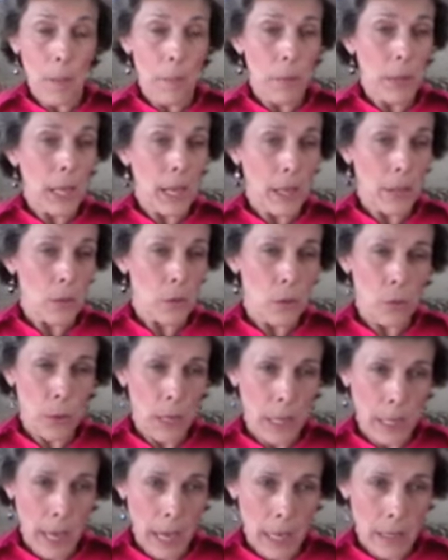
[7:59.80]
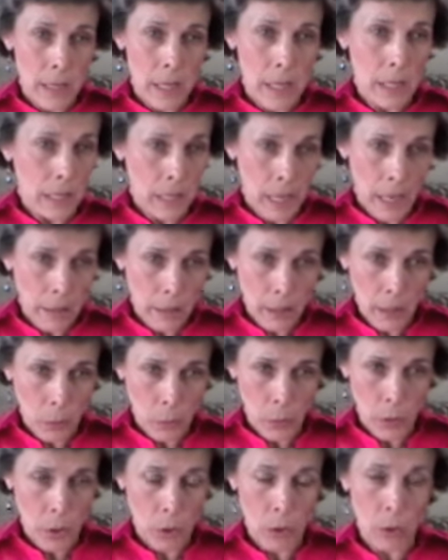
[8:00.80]
began to realize that
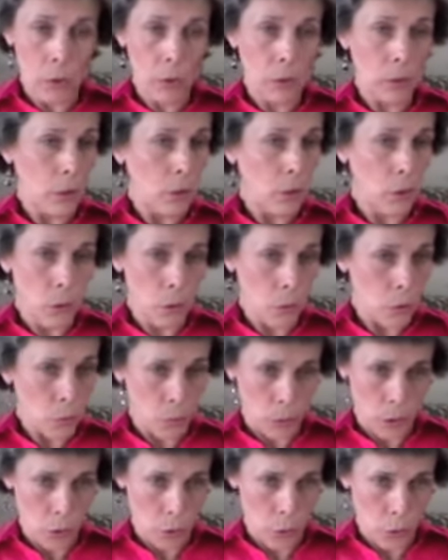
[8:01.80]
nothing we heard on the news was